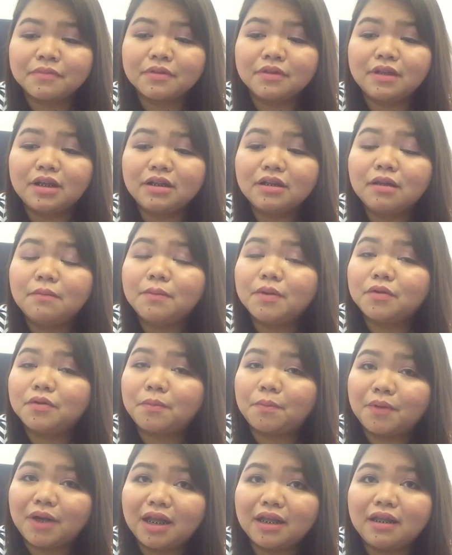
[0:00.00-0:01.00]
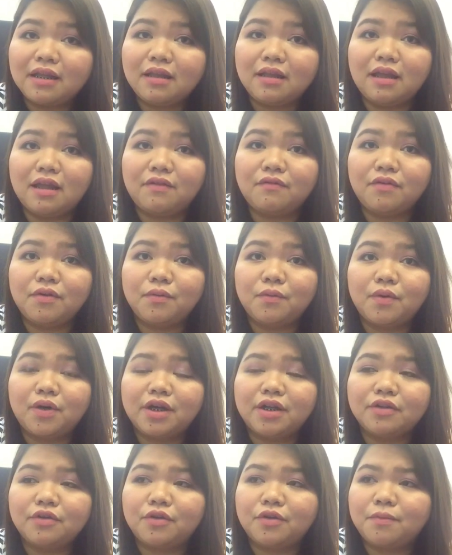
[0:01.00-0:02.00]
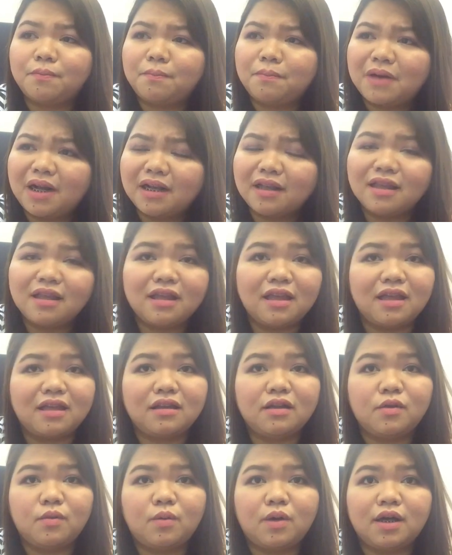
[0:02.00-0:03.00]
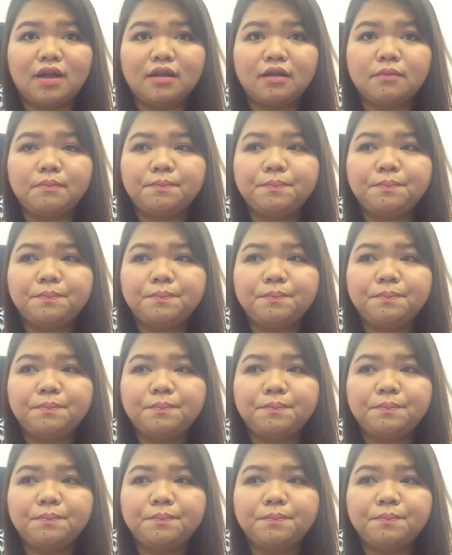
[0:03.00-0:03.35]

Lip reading: not about bragging everyone or bragging anyone.